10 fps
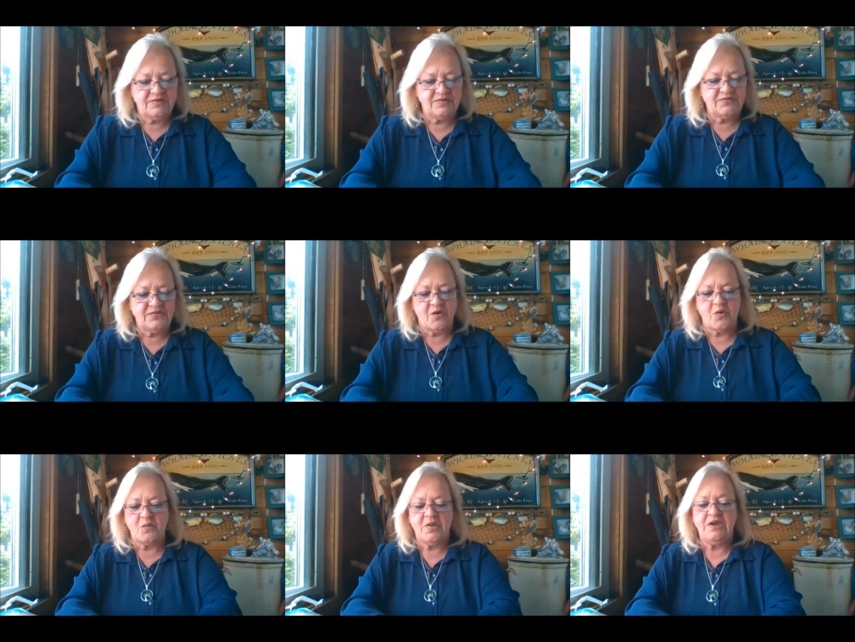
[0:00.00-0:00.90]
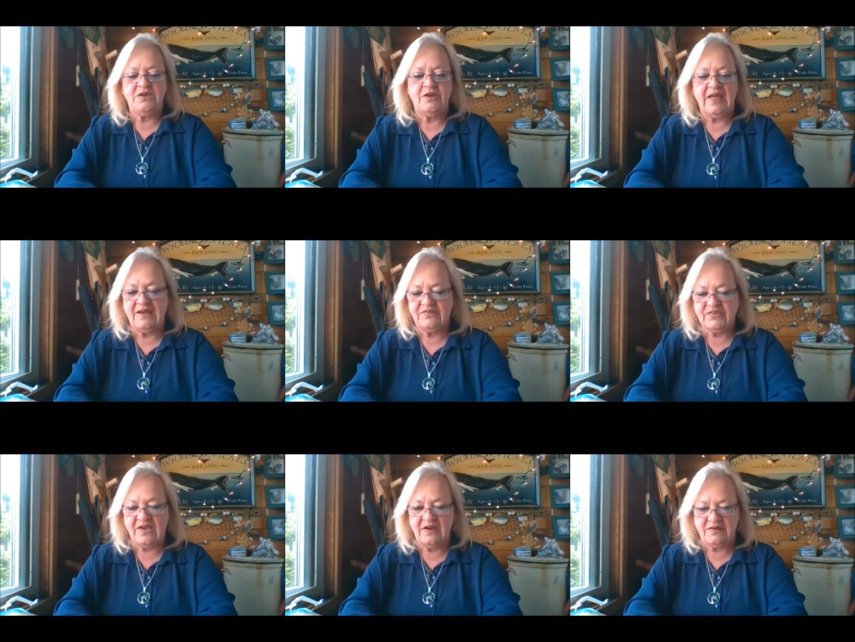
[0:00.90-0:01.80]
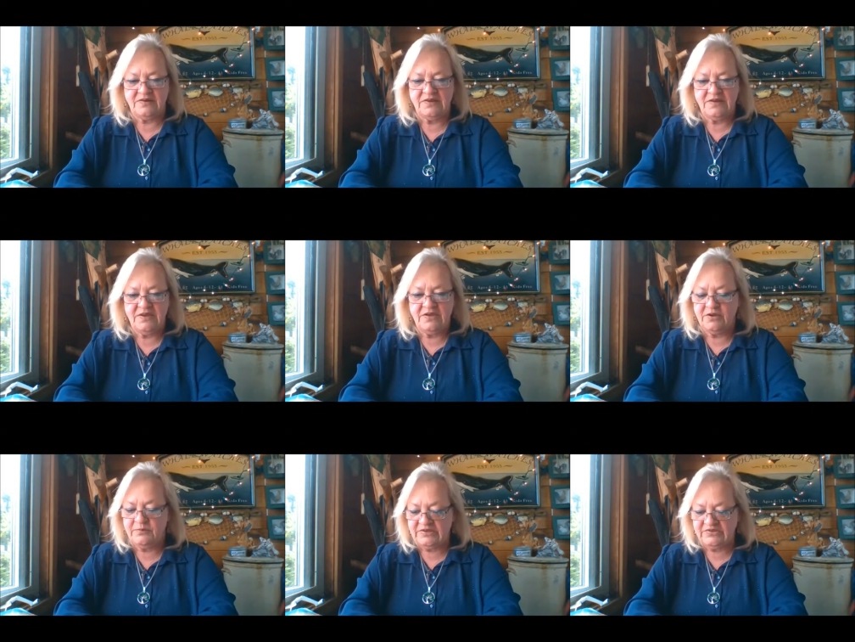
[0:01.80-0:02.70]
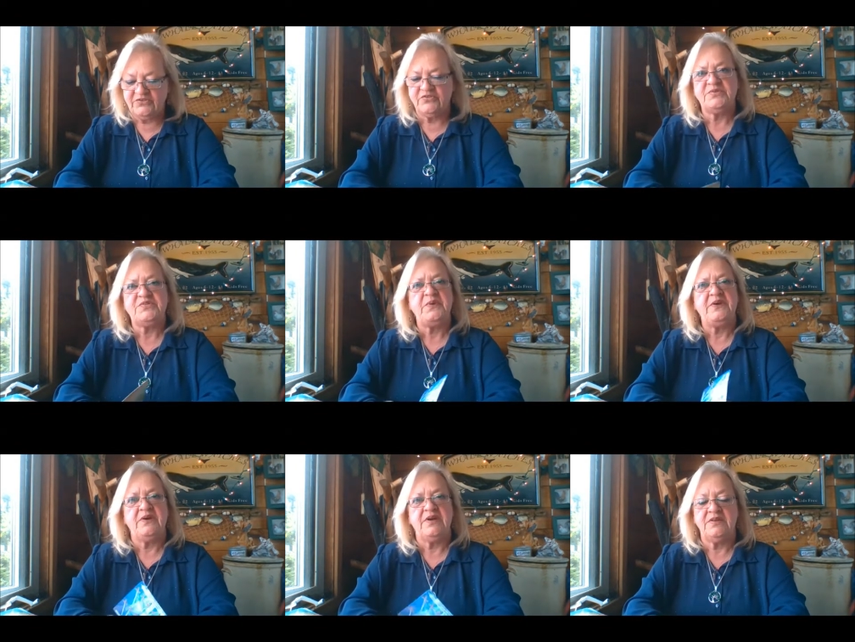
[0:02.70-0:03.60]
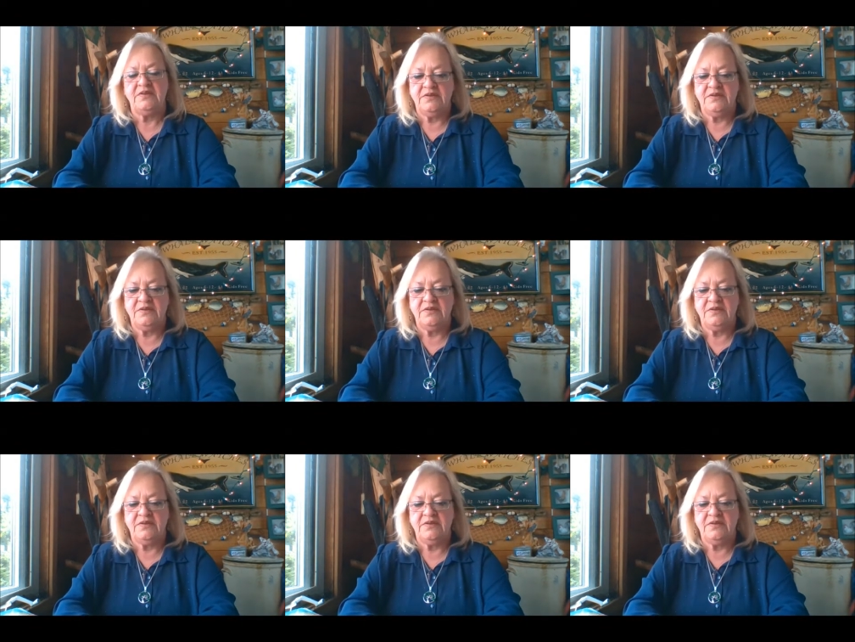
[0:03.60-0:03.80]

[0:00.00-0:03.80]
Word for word: So your last card, your message from Spirit,